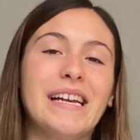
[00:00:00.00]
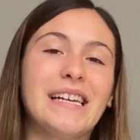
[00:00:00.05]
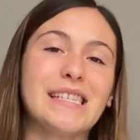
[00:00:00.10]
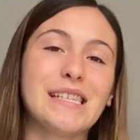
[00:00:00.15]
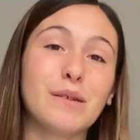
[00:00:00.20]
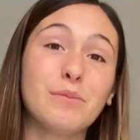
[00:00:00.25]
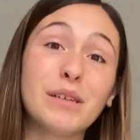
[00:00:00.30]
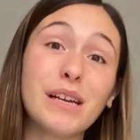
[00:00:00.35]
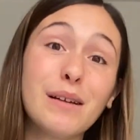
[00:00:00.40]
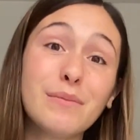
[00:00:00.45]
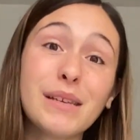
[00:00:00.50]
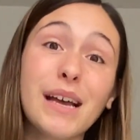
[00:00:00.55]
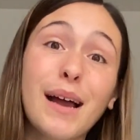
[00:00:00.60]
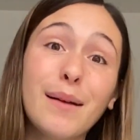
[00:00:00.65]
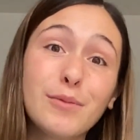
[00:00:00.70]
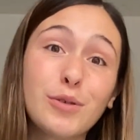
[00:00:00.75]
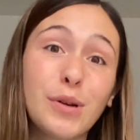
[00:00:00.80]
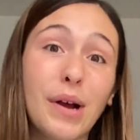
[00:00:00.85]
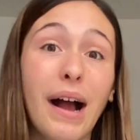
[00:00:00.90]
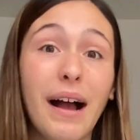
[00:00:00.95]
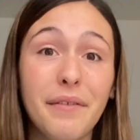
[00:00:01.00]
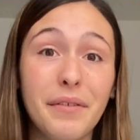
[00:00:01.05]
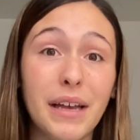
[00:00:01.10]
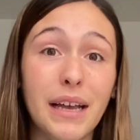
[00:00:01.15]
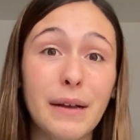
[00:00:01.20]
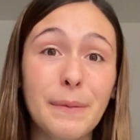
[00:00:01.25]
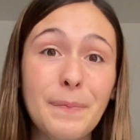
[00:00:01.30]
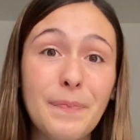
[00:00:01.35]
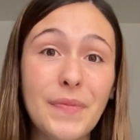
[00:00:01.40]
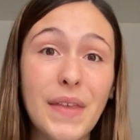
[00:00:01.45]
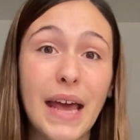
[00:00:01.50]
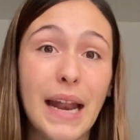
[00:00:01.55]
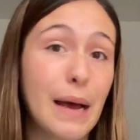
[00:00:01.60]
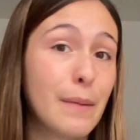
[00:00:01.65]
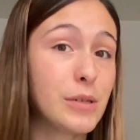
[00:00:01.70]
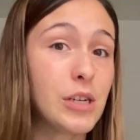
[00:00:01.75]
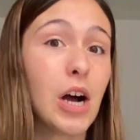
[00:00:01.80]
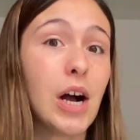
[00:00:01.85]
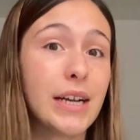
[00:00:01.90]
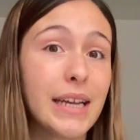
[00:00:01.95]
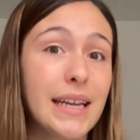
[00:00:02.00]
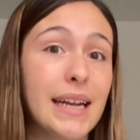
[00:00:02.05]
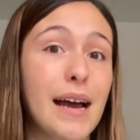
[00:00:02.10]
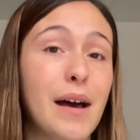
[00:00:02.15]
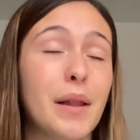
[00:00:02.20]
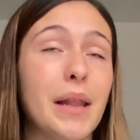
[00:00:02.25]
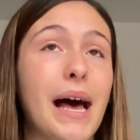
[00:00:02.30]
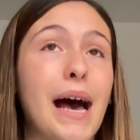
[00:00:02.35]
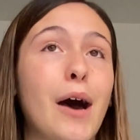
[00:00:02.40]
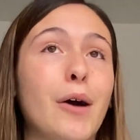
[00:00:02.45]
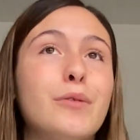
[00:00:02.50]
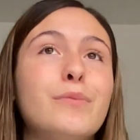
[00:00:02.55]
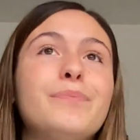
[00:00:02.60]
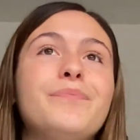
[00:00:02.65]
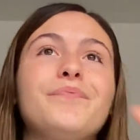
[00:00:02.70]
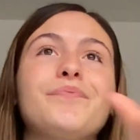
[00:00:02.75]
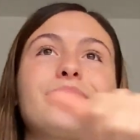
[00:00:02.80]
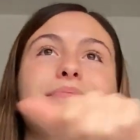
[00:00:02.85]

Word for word: Sometimes I'm driving and I'm talking talking out loud.